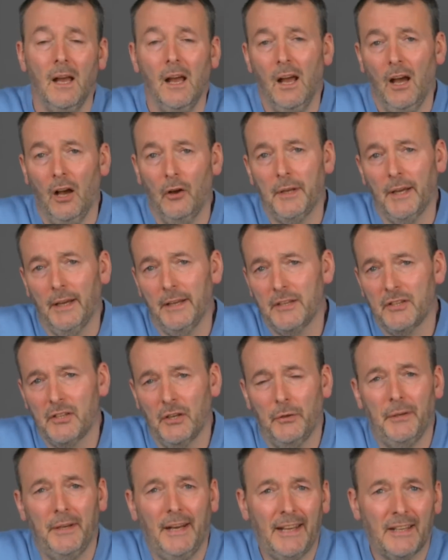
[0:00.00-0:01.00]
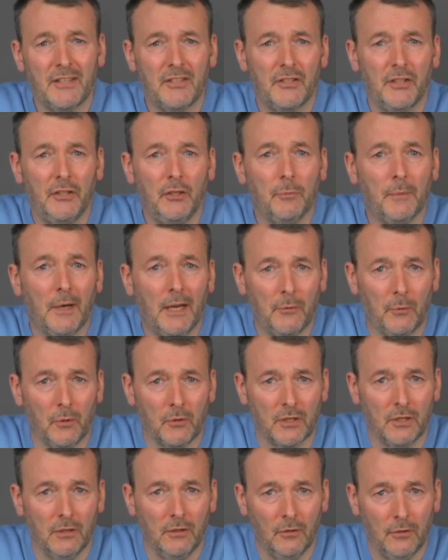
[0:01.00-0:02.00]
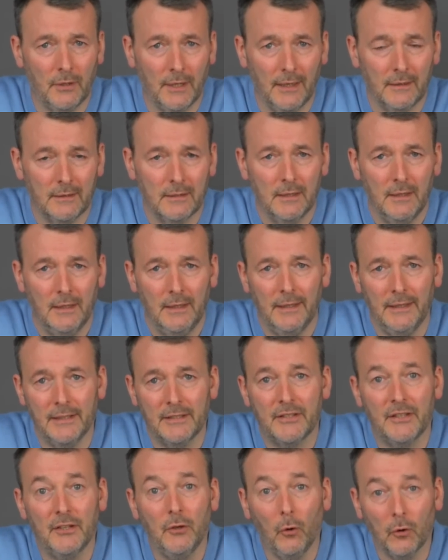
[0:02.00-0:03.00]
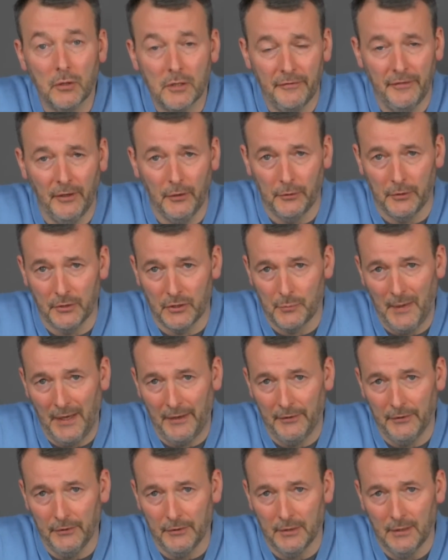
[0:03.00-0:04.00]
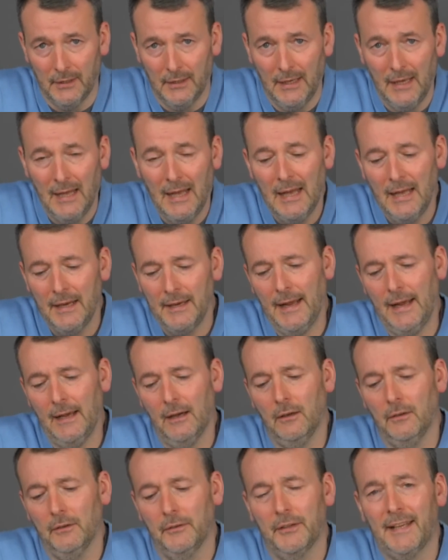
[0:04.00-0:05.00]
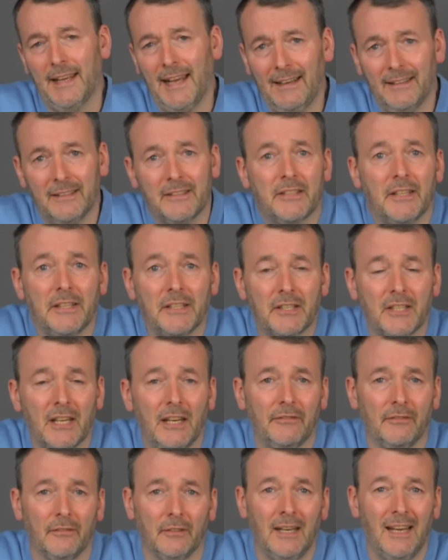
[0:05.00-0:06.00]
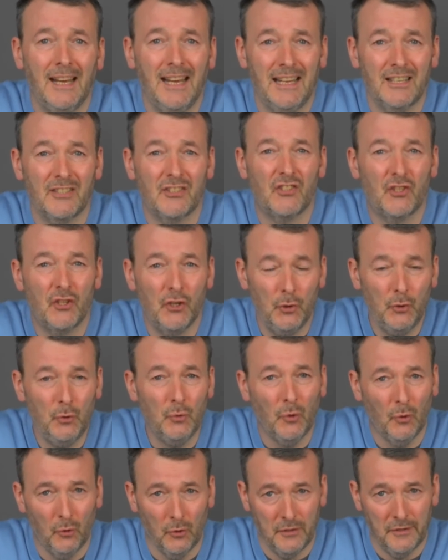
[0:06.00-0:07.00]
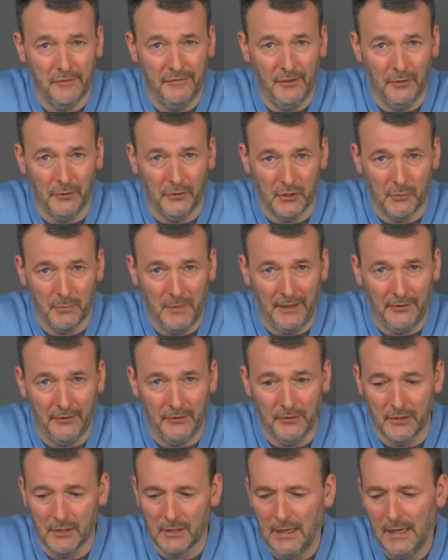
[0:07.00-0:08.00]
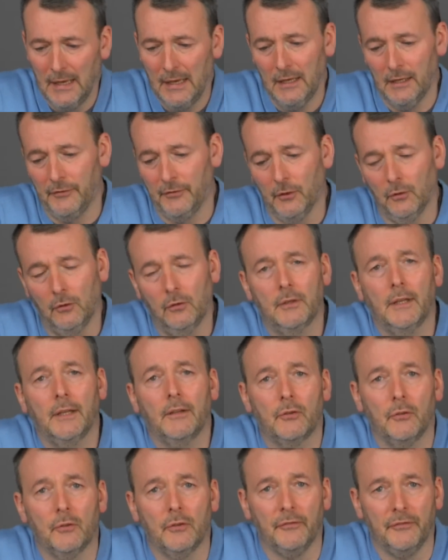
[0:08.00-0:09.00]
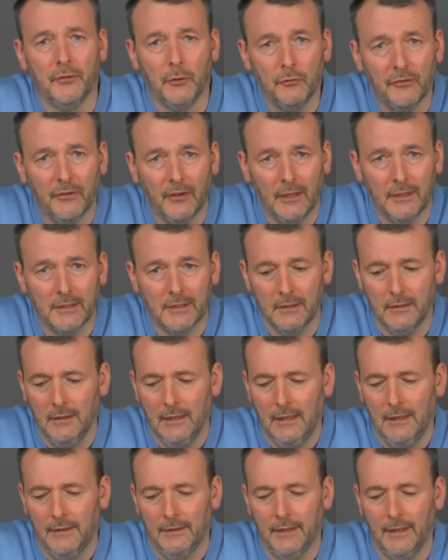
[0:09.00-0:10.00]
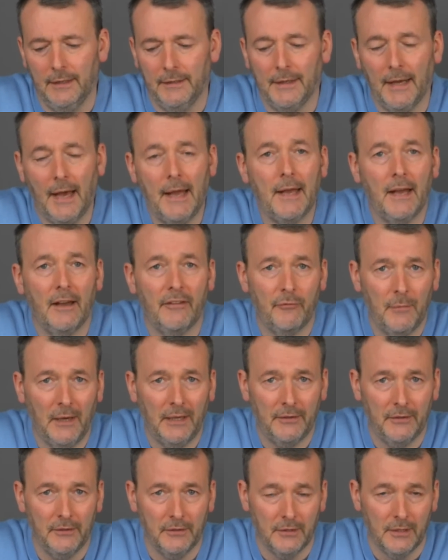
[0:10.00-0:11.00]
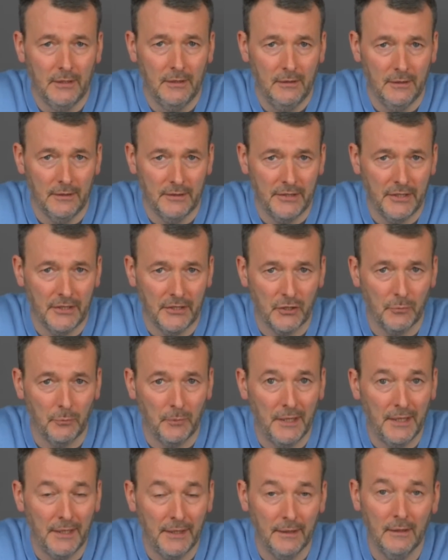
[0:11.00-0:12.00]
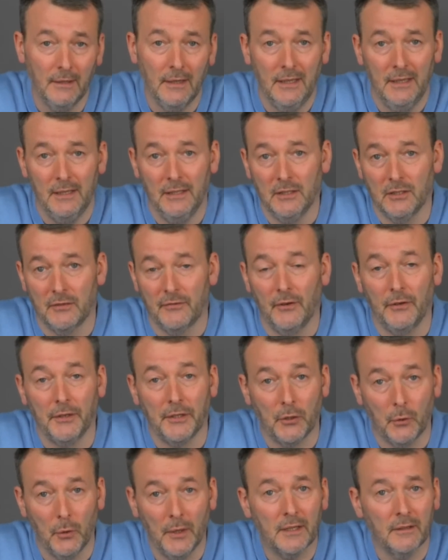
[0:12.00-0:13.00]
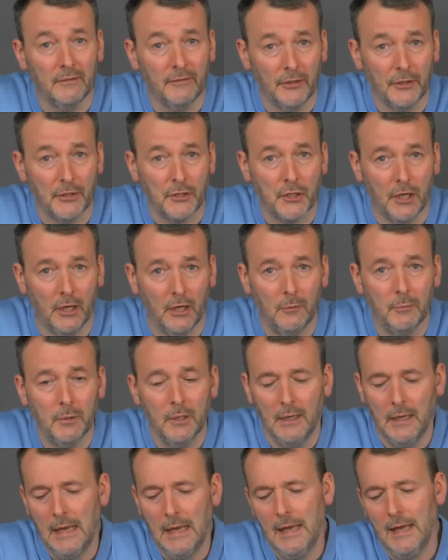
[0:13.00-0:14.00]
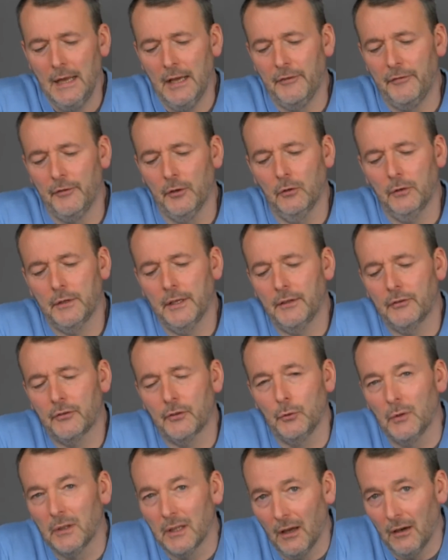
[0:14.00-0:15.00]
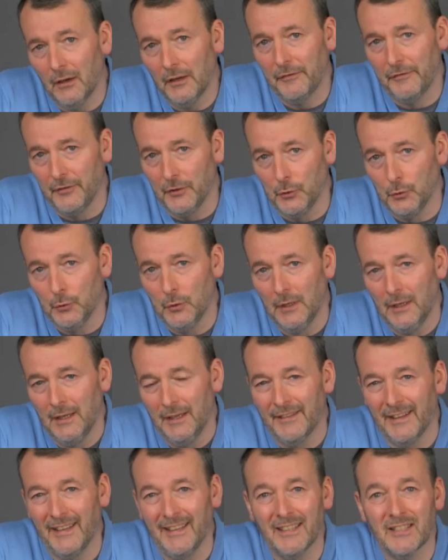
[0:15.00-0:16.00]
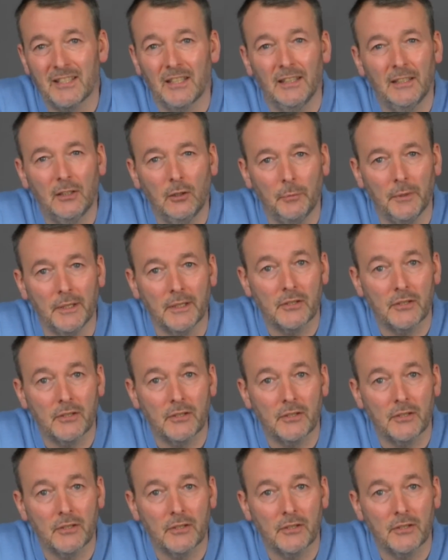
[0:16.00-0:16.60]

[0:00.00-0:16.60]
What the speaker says: Okay, so the next thing you may want to look at is the autofocus method. Now, the Canon T7 has 2 autofocus methods. If you're looking through the viewfinder, then the AF method and system here is very quick and very sharp. If you're looking through live view, then it's a little bit